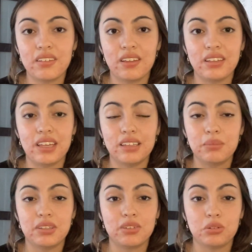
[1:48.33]
and the
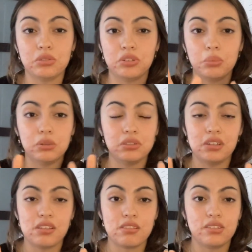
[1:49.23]
elements are all jumbled
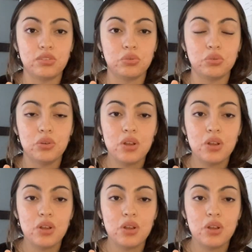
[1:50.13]
together into